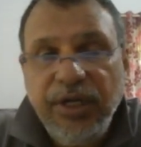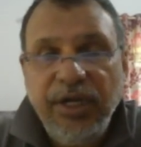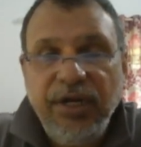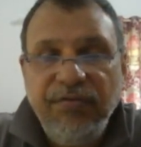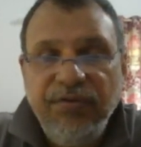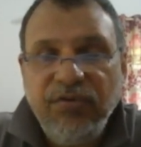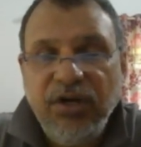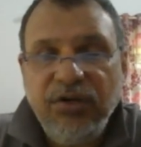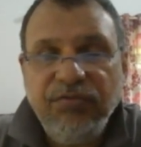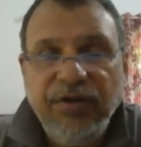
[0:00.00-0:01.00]
And if we
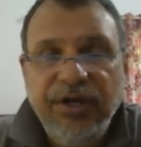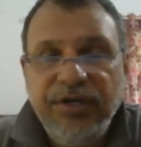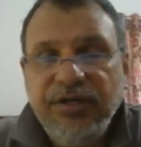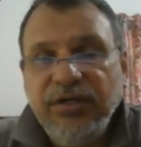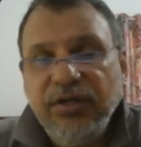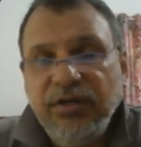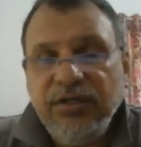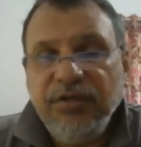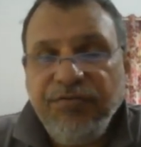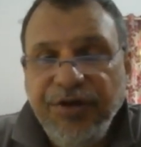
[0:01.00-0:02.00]
want to find
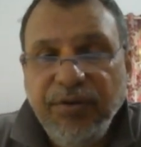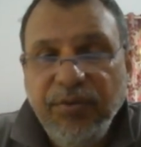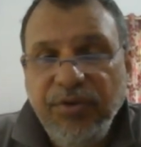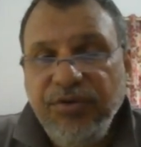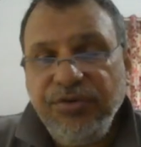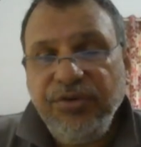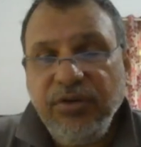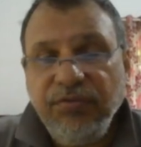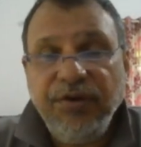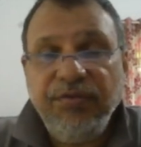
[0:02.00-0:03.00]
the frequency
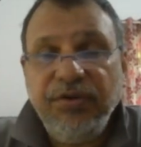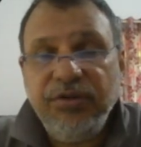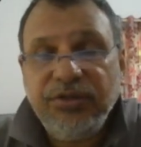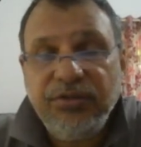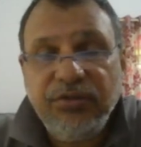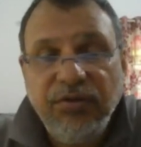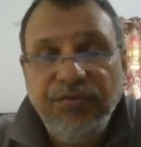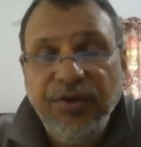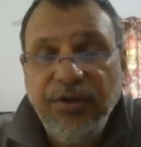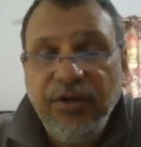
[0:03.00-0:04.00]
of revolution
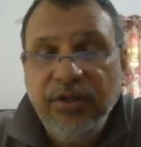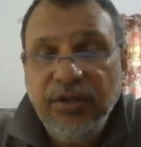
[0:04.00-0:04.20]
of the